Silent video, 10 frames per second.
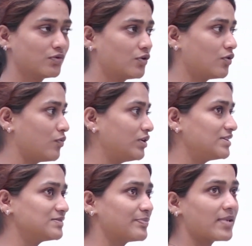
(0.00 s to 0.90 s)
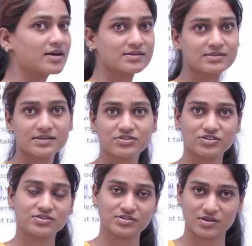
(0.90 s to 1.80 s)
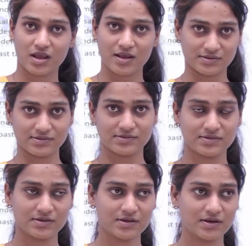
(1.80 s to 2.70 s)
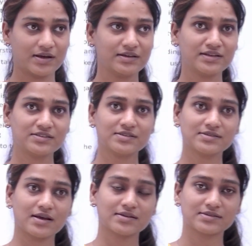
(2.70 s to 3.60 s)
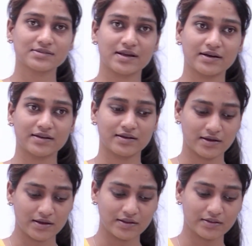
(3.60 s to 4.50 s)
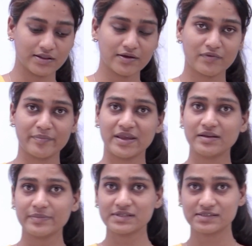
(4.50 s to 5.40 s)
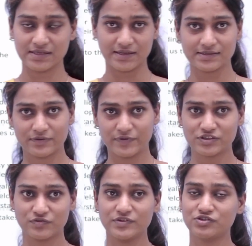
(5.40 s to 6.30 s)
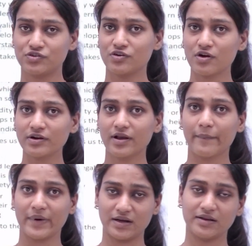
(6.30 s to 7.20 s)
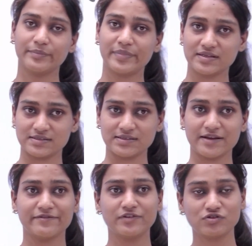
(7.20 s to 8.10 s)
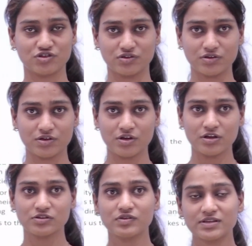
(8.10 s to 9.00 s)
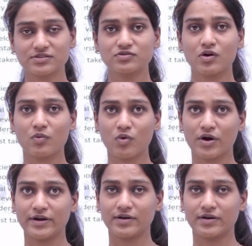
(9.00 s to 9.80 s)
what does past teaches us? It teaches us that there were many mistakes which we should not commit in present and future, so as to avoid